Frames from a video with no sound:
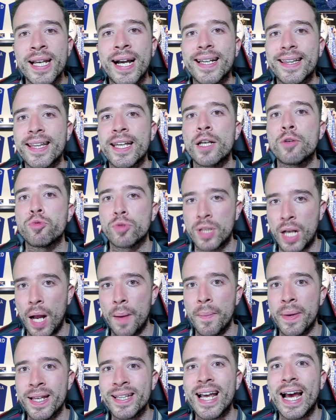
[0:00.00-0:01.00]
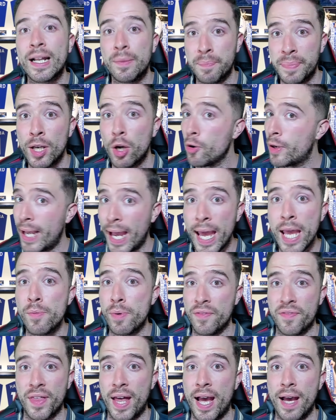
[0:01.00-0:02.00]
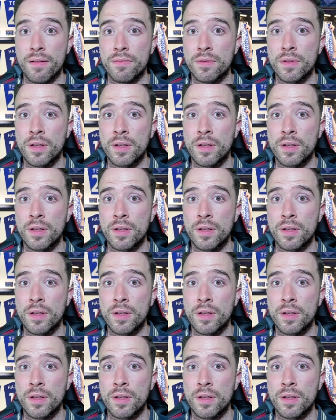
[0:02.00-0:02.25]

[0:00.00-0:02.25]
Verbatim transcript: I think, would come in and be okay with that.